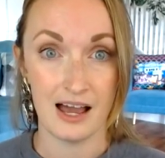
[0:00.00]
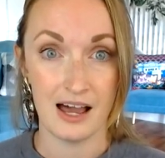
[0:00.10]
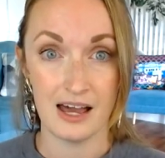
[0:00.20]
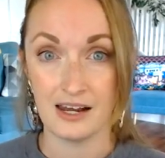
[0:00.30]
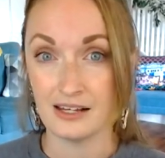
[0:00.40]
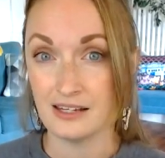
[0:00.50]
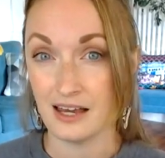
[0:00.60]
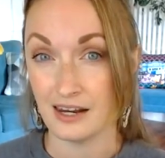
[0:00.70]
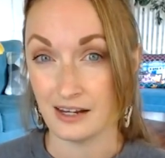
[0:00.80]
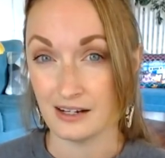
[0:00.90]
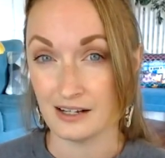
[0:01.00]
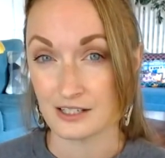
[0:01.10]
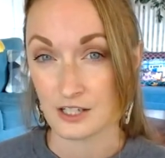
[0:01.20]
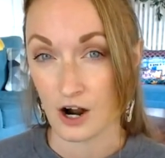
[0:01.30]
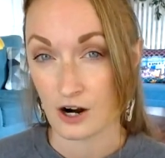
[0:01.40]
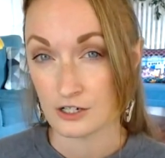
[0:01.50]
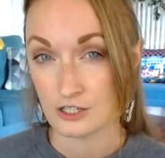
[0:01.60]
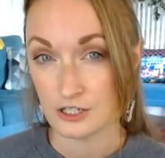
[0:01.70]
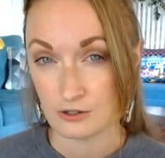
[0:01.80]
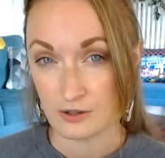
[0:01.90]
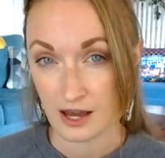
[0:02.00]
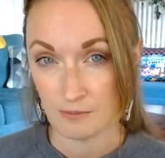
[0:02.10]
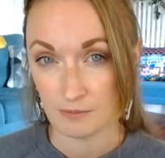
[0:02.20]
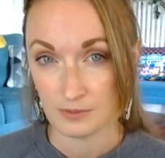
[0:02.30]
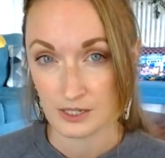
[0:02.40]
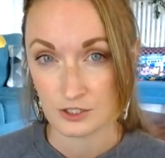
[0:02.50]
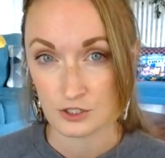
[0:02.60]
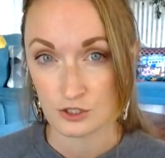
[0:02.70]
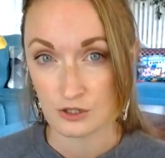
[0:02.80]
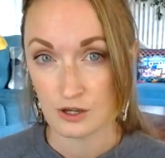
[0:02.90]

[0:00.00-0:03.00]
And I get it. It's hard to do that because